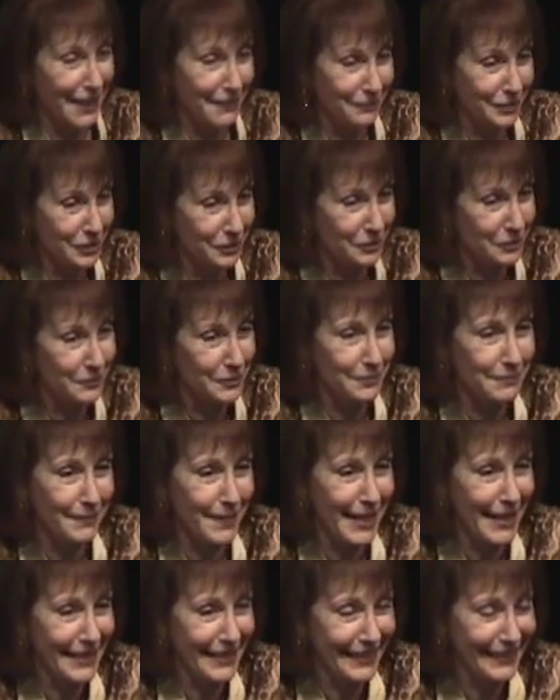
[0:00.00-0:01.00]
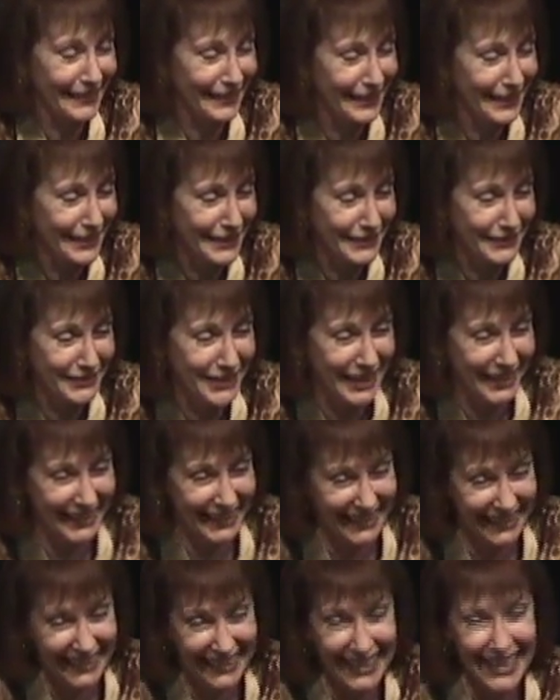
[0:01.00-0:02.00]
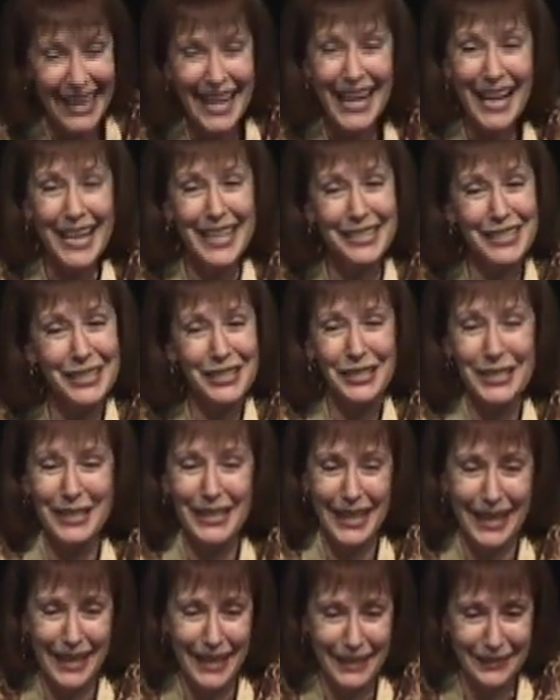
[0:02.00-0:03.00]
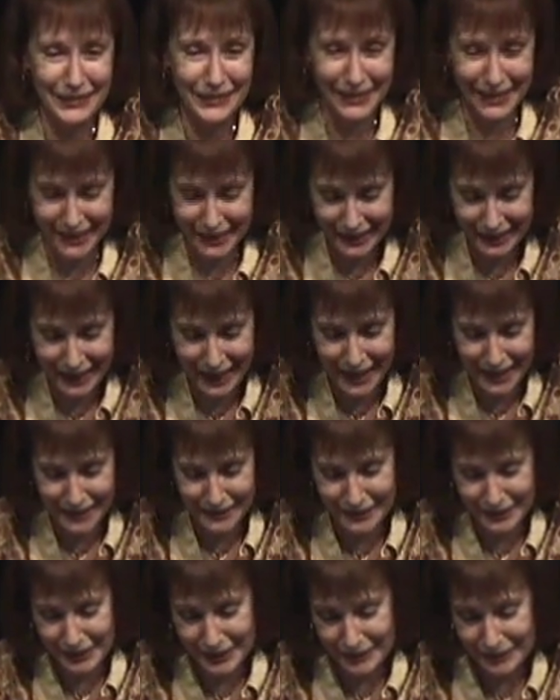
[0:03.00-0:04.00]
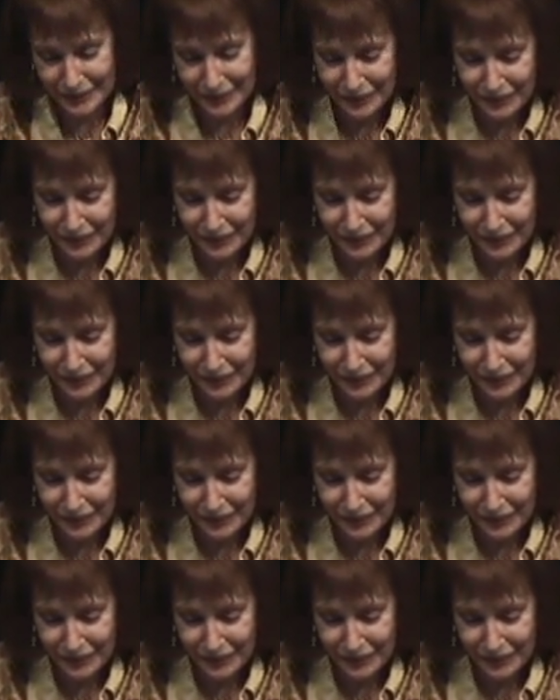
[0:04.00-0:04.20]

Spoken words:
have to do with making love. And she laughed and laughed.